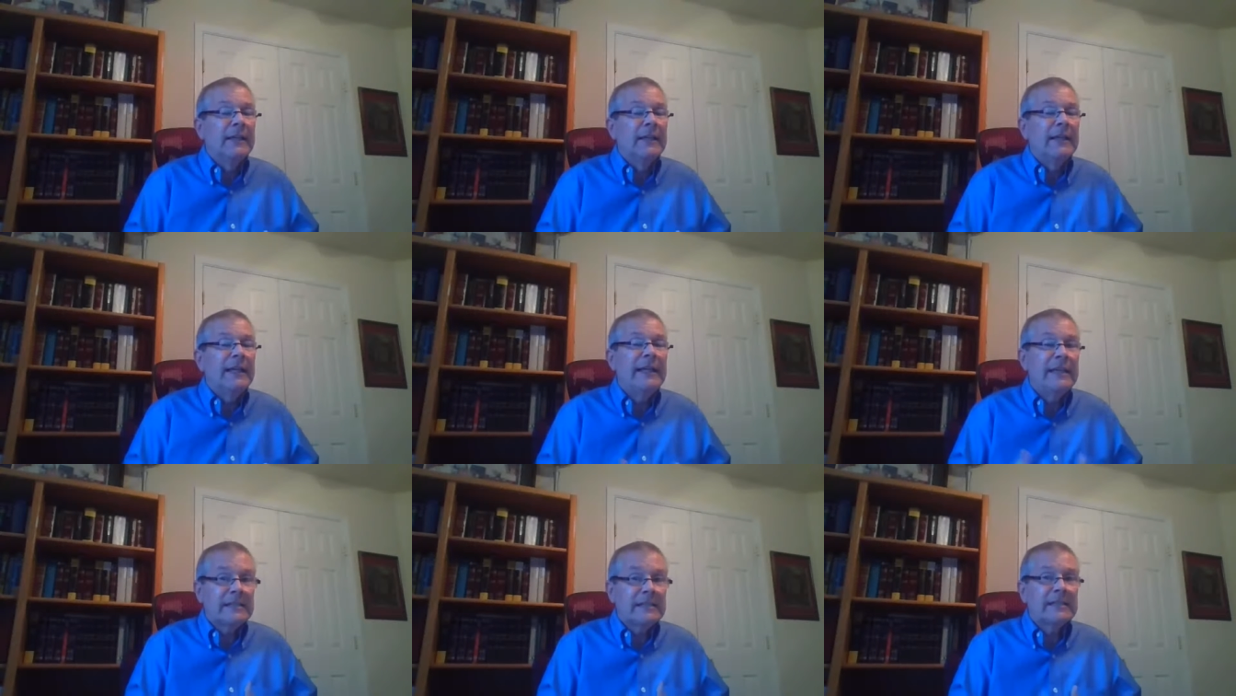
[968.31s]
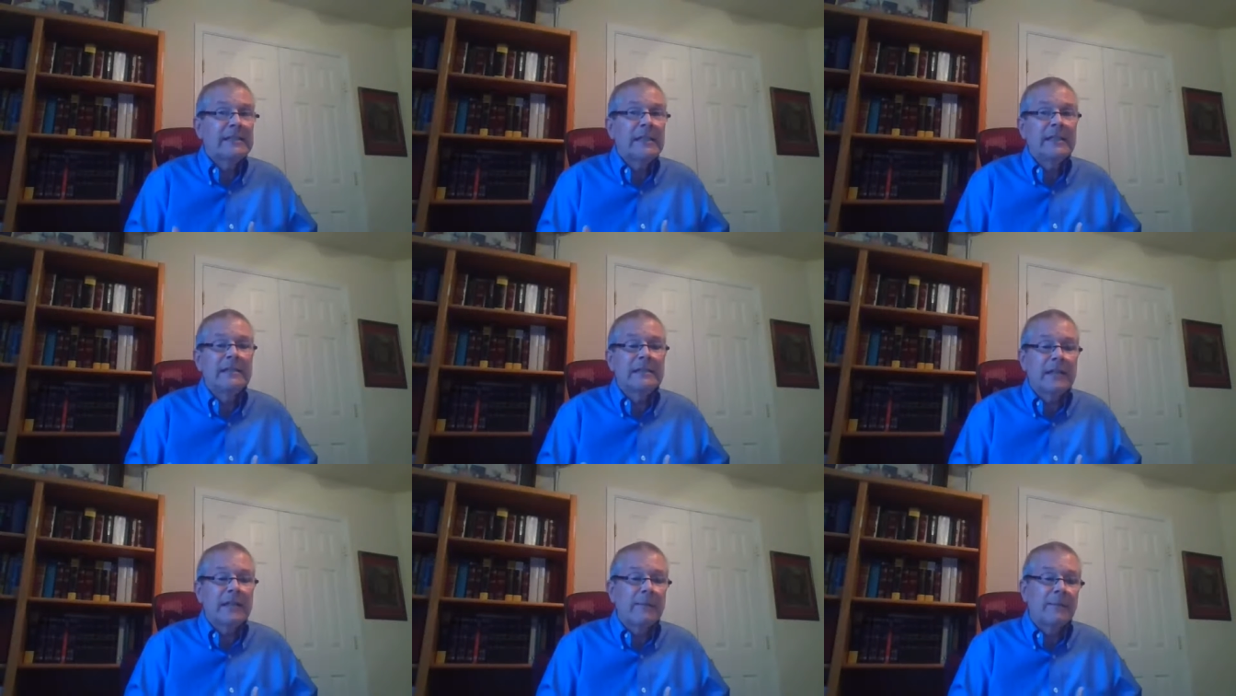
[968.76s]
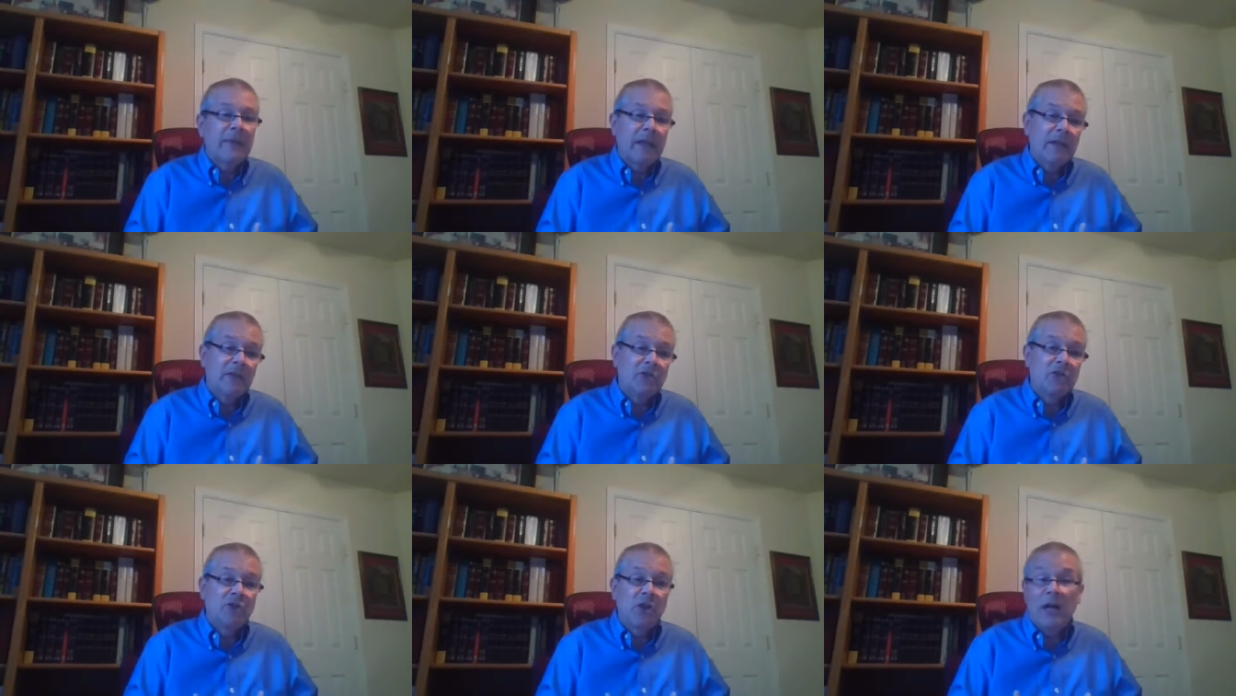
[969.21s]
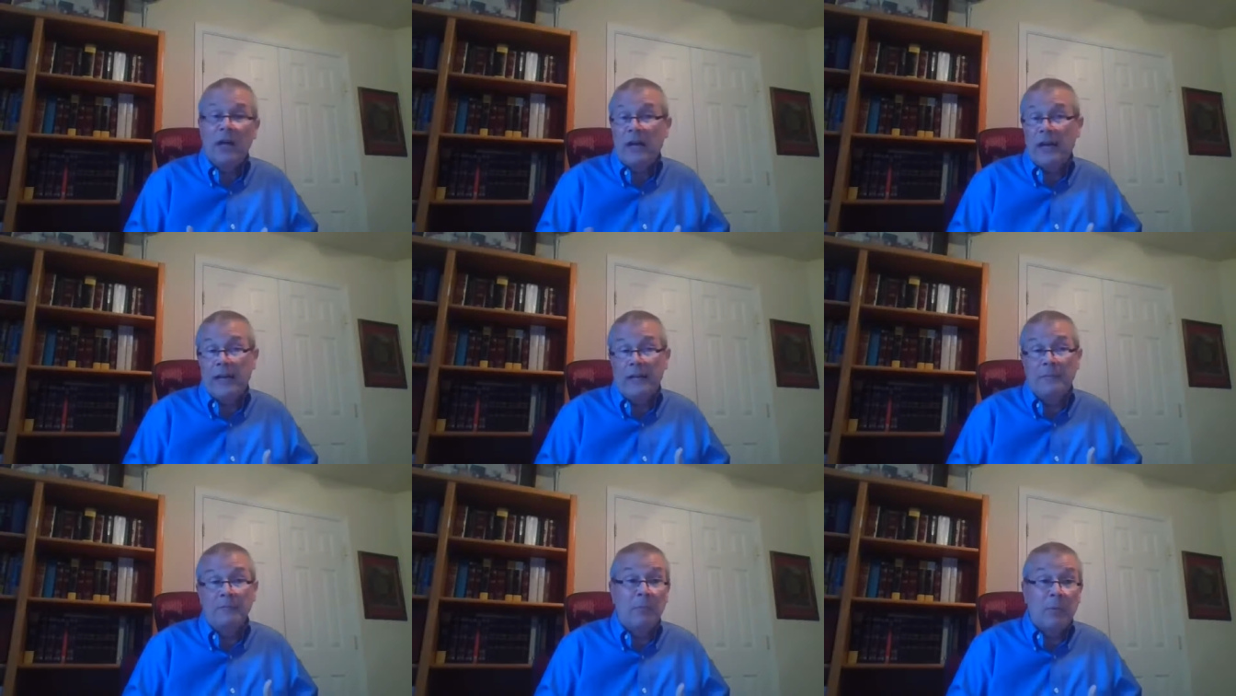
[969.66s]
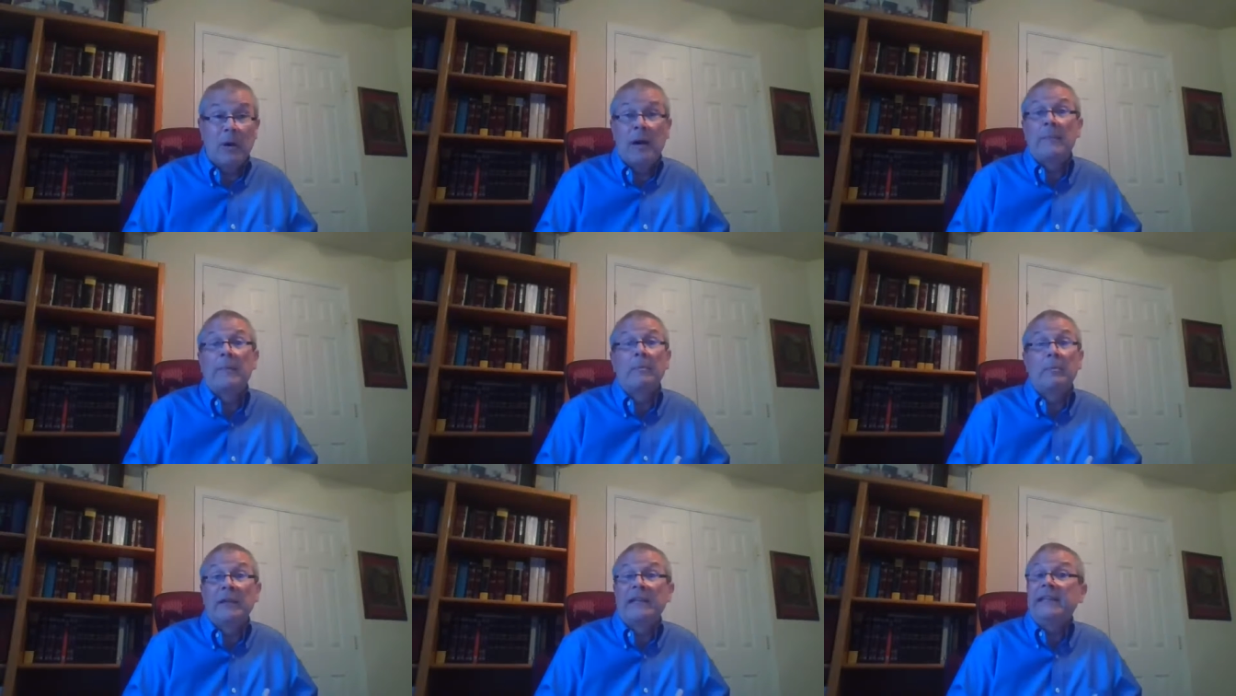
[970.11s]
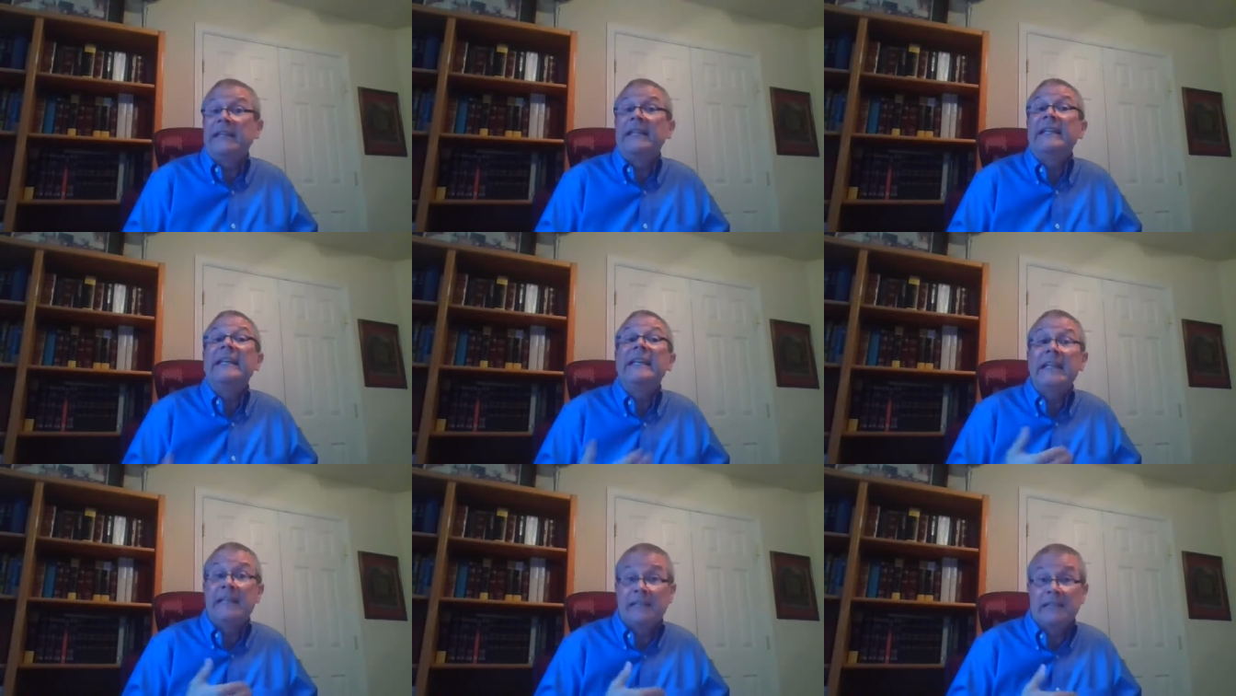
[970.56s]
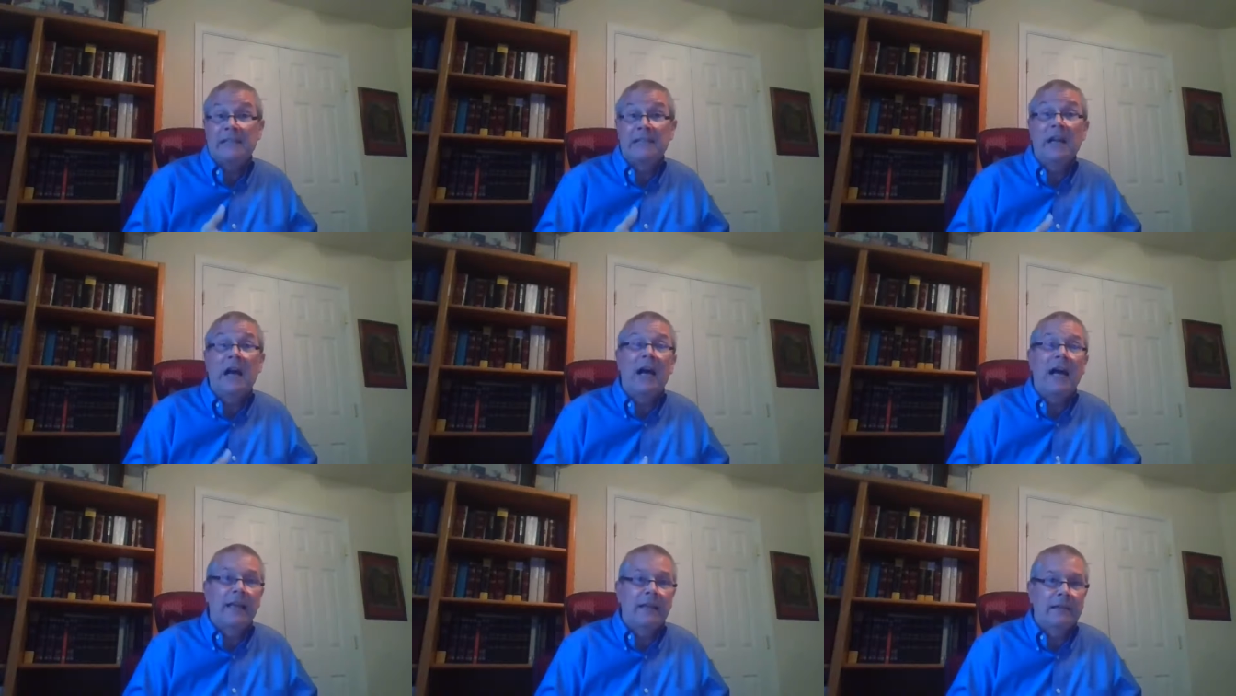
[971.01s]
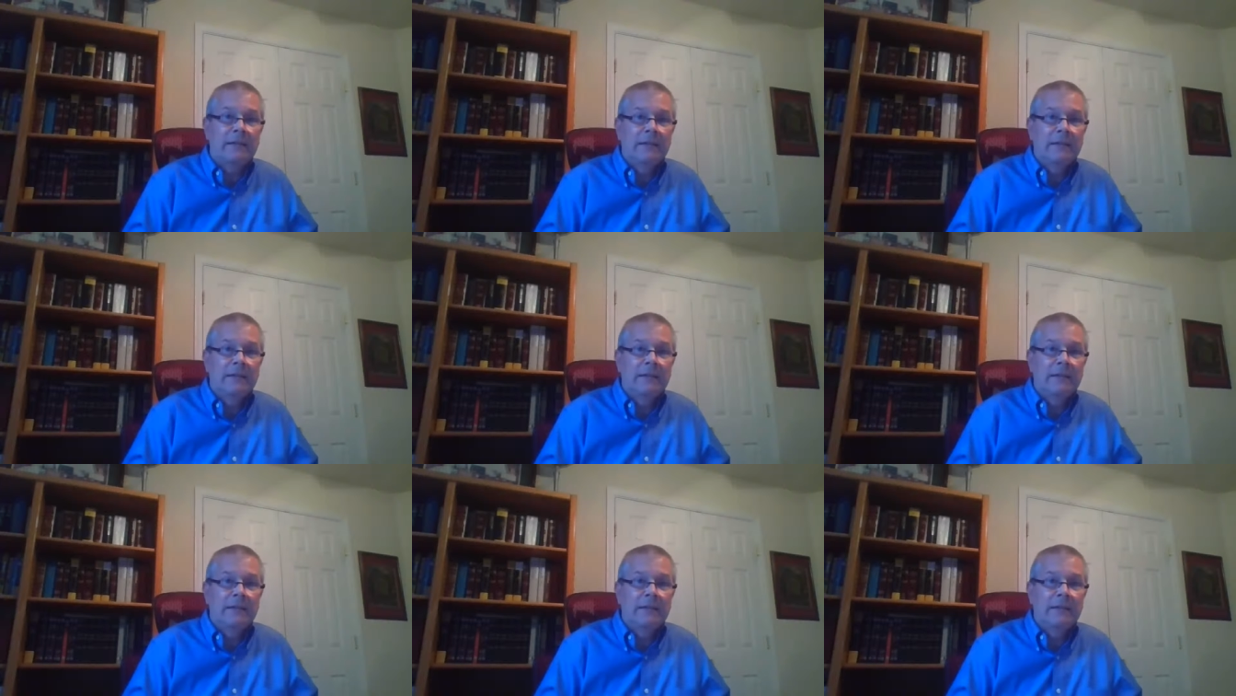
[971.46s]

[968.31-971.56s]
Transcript: he sees something in John probably that he is not.